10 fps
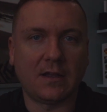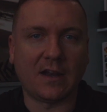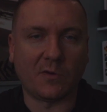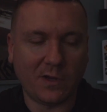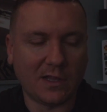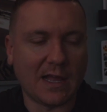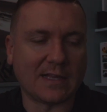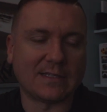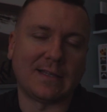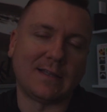And I
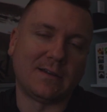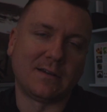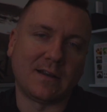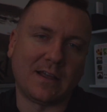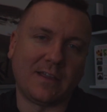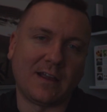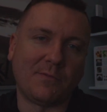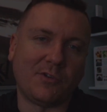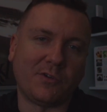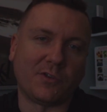realized that I think
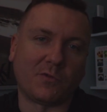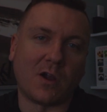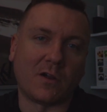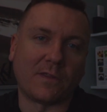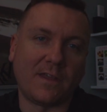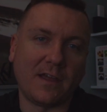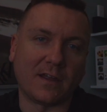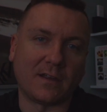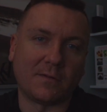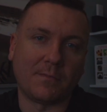I'm doing the wrong
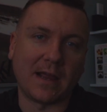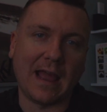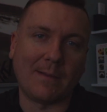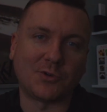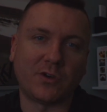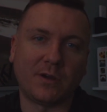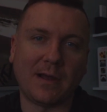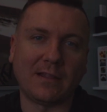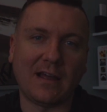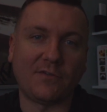thing. By capturing
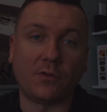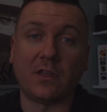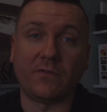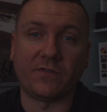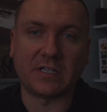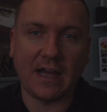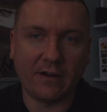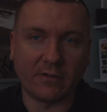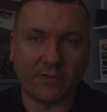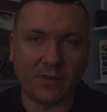my life only in
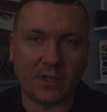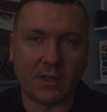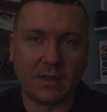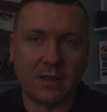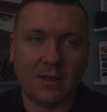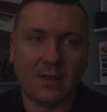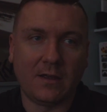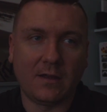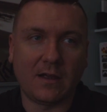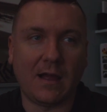photography,
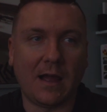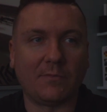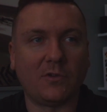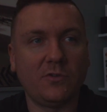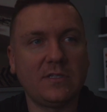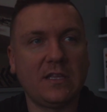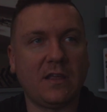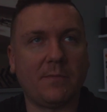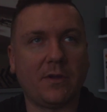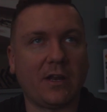I'm losing
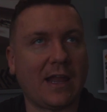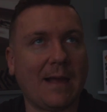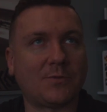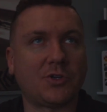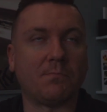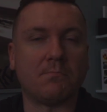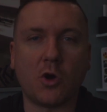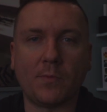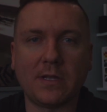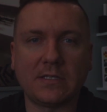the ability to capture
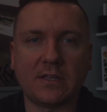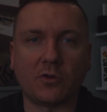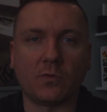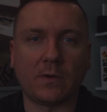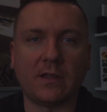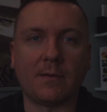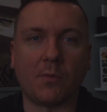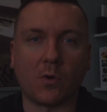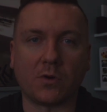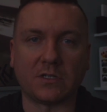moments that are really
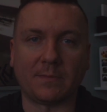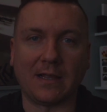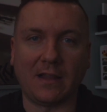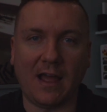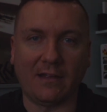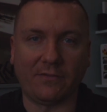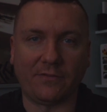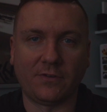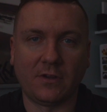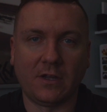important to my
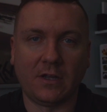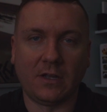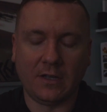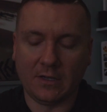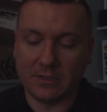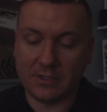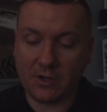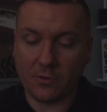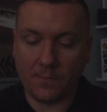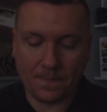life.
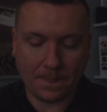So